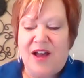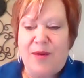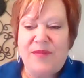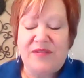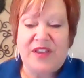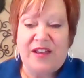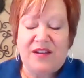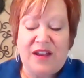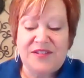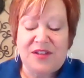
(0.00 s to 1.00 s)
that
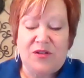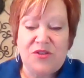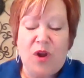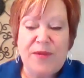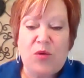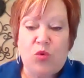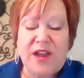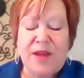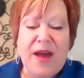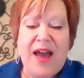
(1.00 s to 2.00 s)
as you want to be a
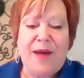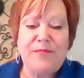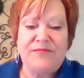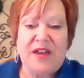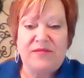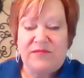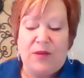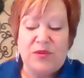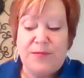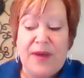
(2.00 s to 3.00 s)
working mom,
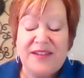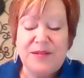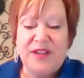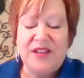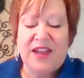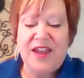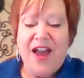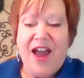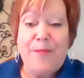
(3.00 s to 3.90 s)
that was a possibility.